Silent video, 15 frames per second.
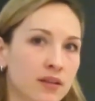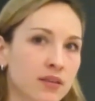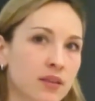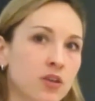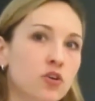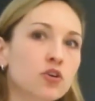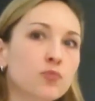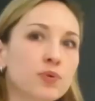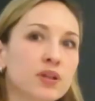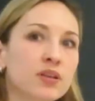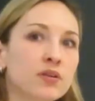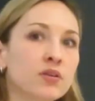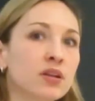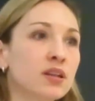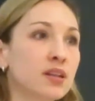The
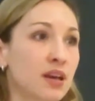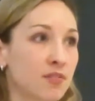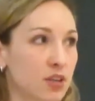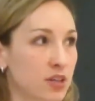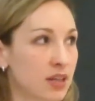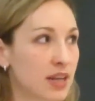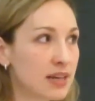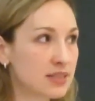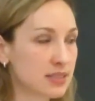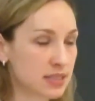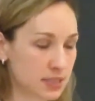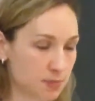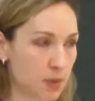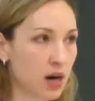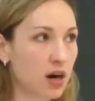European Union, nevertheless,
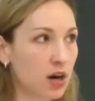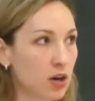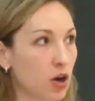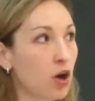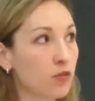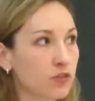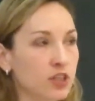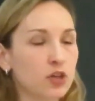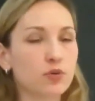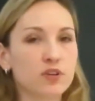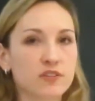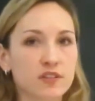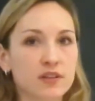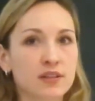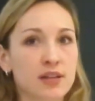is part of the
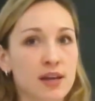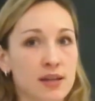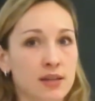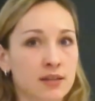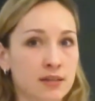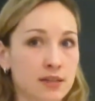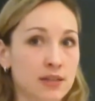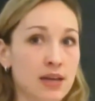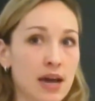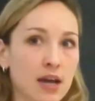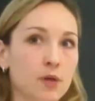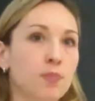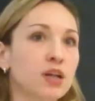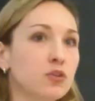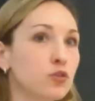OECD
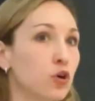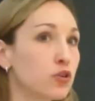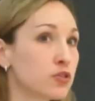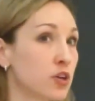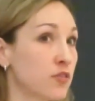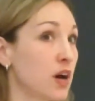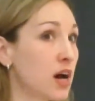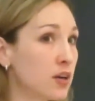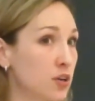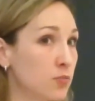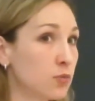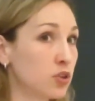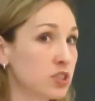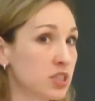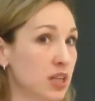DAC, but you also have other
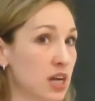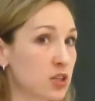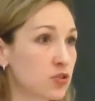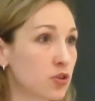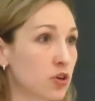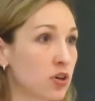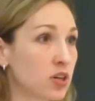multilateral